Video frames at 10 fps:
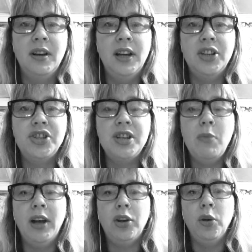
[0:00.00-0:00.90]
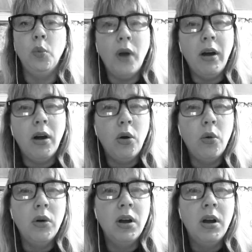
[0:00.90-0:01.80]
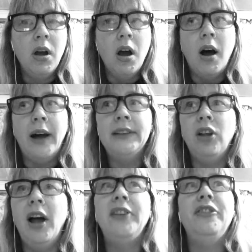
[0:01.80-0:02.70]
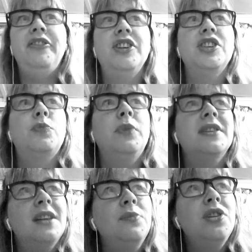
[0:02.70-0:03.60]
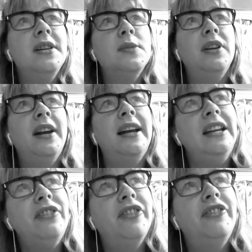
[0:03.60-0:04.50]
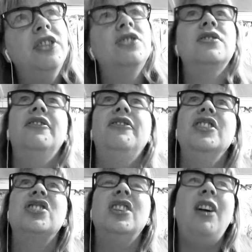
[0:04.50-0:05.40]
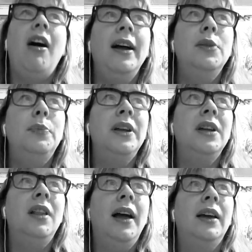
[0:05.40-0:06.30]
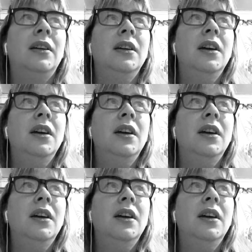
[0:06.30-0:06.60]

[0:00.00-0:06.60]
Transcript: And she might go, well, I'd like the fish, but sometimes when I eat the fish can kind of be like,